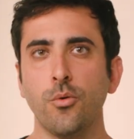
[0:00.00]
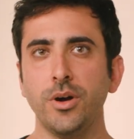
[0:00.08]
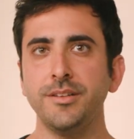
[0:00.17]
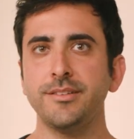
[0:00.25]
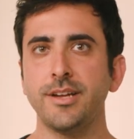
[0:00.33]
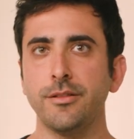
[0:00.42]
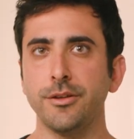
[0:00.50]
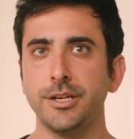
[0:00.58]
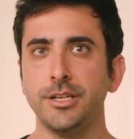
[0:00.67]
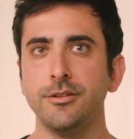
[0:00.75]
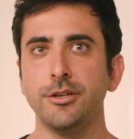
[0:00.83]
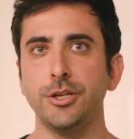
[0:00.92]
Once
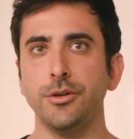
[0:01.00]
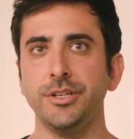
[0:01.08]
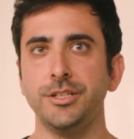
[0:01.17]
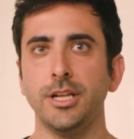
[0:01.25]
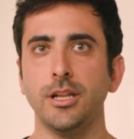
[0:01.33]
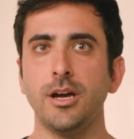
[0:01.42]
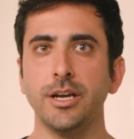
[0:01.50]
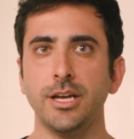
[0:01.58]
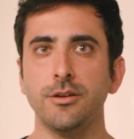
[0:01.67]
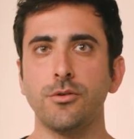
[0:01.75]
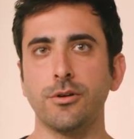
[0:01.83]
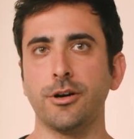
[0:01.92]
downloaded, you'll need to log
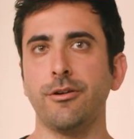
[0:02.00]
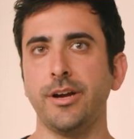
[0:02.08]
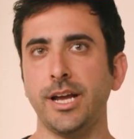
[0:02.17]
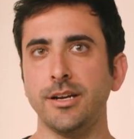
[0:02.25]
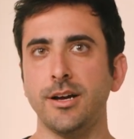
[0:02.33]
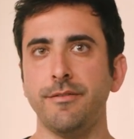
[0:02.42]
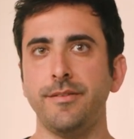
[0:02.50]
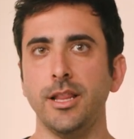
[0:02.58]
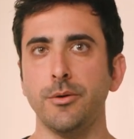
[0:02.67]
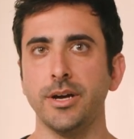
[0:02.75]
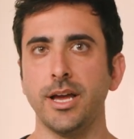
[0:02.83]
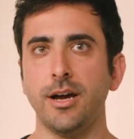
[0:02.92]
in or create a
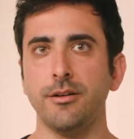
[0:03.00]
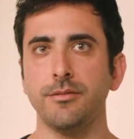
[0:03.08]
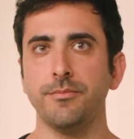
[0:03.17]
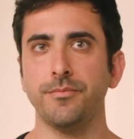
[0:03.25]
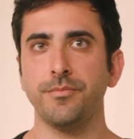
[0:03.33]
Fellow account.